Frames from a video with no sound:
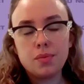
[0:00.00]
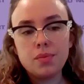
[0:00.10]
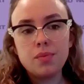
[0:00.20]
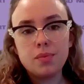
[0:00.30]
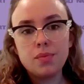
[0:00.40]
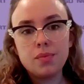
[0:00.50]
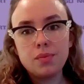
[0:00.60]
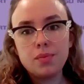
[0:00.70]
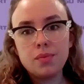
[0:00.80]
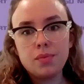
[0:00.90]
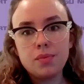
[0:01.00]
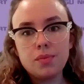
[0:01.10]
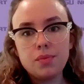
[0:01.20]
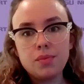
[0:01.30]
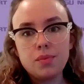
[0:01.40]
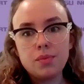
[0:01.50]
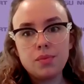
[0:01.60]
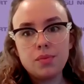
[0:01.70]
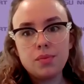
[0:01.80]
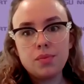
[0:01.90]

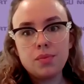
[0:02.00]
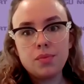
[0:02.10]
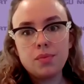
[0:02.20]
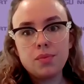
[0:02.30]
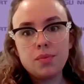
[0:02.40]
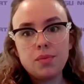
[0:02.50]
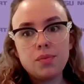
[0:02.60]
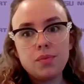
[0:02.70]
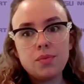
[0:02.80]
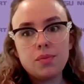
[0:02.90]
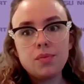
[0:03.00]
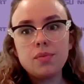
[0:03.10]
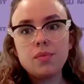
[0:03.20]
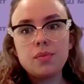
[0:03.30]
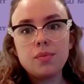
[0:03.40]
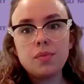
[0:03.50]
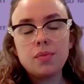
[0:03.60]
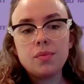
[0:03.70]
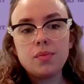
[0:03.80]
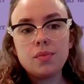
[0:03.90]

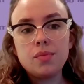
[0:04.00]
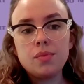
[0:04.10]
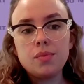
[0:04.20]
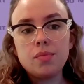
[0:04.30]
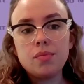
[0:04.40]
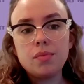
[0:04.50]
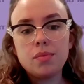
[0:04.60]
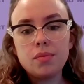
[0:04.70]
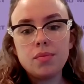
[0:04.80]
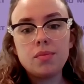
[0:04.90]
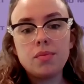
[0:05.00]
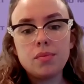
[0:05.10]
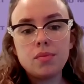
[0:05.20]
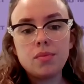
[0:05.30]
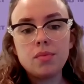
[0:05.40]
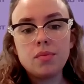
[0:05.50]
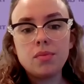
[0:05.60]
The person shown says nothing.